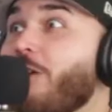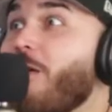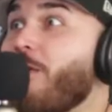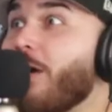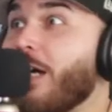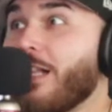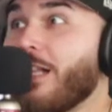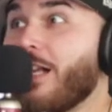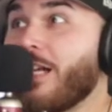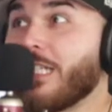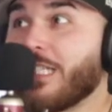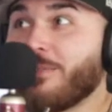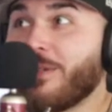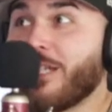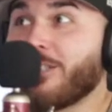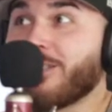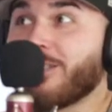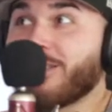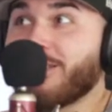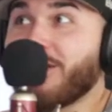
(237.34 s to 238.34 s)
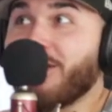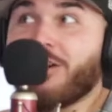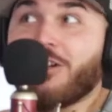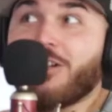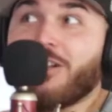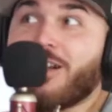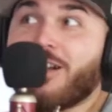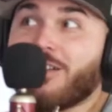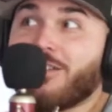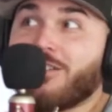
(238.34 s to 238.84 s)
you have a clock. Imagine I see your
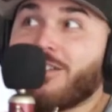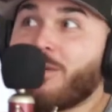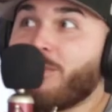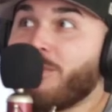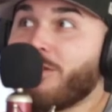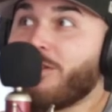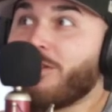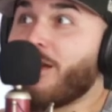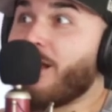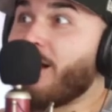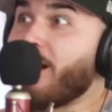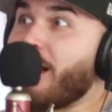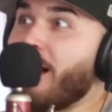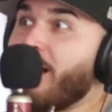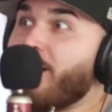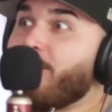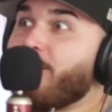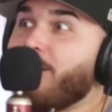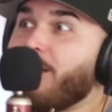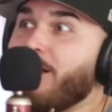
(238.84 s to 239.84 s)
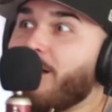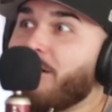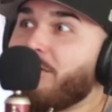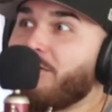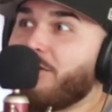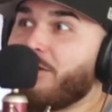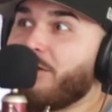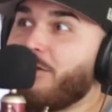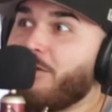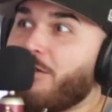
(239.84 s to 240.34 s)
clock and you're like, bro, you got an hour
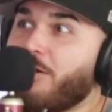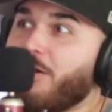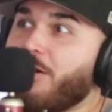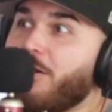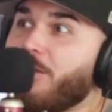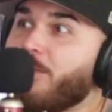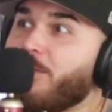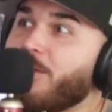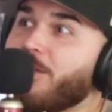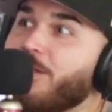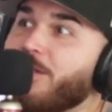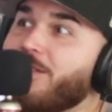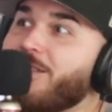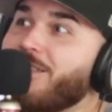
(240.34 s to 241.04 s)
left till you're gone, bro.